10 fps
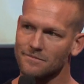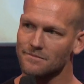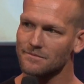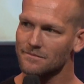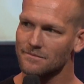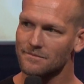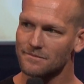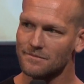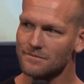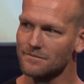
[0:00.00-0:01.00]

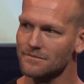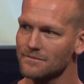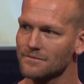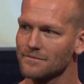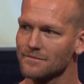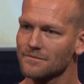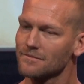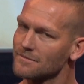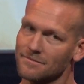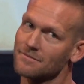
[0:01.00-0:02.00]

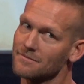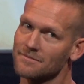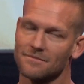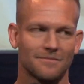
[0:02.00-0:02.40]
Nothing is said.